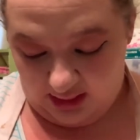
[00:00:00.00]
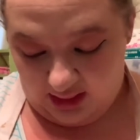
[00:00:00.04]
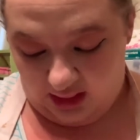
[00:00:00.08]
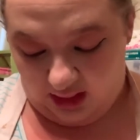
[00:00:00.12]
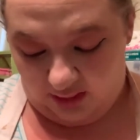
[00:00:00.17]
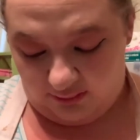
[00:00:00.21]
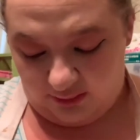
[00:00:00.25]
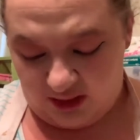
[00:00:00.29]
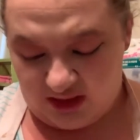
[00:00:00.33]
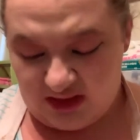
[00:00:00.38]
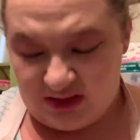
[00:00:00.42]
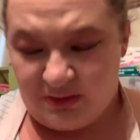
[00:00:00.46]

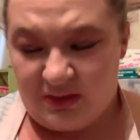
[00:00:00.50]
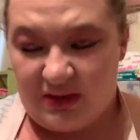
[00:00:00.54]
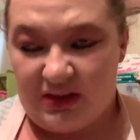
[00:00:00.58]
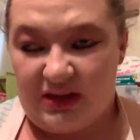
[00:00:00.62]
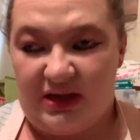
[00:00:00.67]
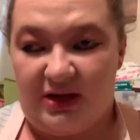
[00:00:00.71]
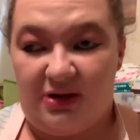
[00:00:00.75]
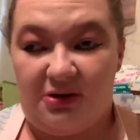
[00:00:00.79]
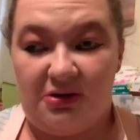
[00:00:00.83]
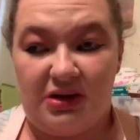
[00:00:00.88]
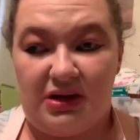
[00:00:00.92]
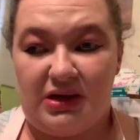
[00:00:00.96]
always been
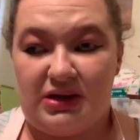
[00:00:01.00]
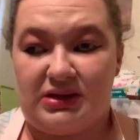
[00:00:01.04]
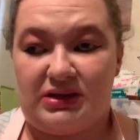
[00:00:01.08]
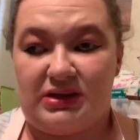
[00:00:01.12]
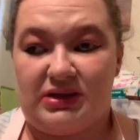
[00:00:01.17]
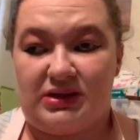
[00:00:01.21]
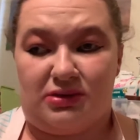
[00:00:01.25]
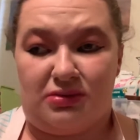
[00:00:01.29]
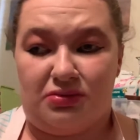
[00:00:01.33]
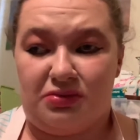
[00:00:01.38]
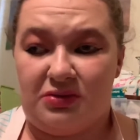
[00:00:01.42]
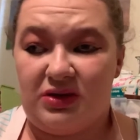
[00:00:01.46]
curious,
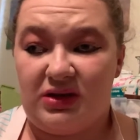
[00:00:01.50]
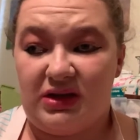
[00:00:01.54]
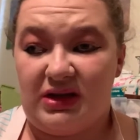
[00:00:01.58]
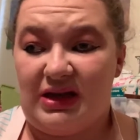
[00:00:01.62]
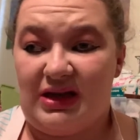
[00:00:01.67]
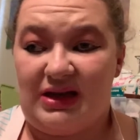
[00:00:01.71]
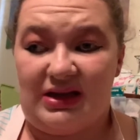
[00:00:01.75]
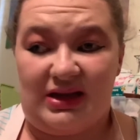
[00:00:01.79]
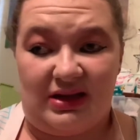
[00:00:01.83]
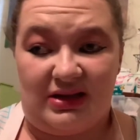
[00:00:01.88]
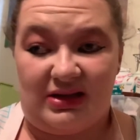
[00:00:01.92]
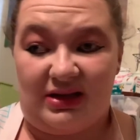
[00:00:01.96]
is there really
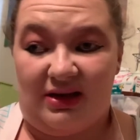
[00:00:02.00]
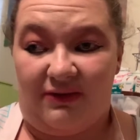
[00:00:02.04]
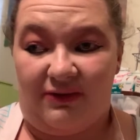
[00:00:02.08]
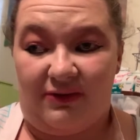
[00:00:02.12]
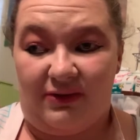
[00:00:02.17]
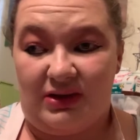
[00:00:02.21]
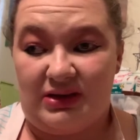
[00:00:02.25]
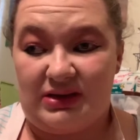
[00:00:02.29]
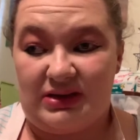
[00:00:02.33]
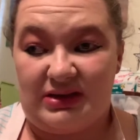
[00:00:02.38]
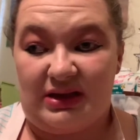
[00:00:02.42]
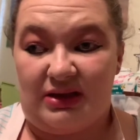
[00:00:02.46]
any
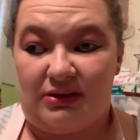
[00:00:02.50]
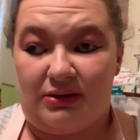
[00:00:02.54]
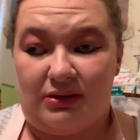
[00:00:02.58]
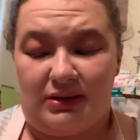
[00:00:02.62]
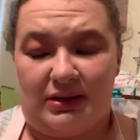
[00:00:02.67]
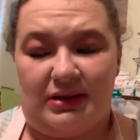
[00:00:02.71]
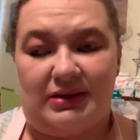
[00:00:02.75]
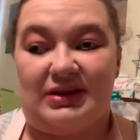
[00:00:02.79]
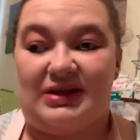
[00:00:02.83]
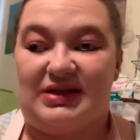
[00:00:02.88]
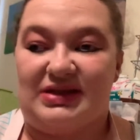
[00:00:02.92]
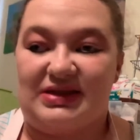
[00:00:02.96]
difference other
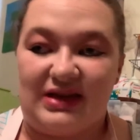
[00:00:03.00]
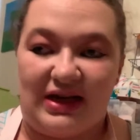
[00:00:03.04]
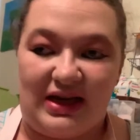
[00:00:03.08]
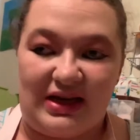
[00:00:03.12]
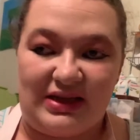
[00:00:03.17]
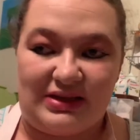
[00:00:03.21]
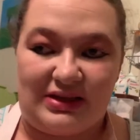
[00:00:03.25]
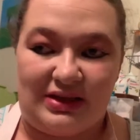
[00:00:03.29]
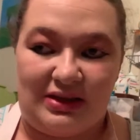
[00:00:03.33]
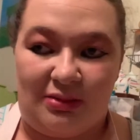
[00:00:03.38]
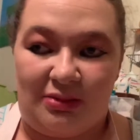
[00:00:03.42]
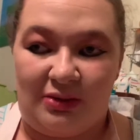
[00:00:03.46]
than the
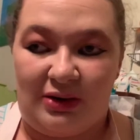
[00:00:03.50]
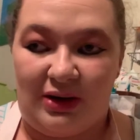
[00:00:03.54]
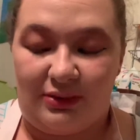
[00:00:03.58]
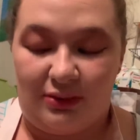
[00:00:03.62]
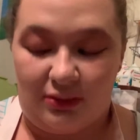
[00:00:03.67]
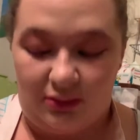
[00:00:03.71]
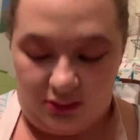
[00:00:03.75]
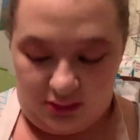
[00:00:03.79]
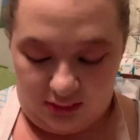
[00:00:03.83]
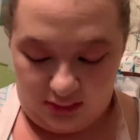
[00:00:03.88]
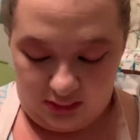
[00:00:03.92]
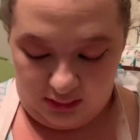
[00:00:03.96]
size in the
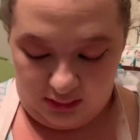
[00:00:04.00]
bottle?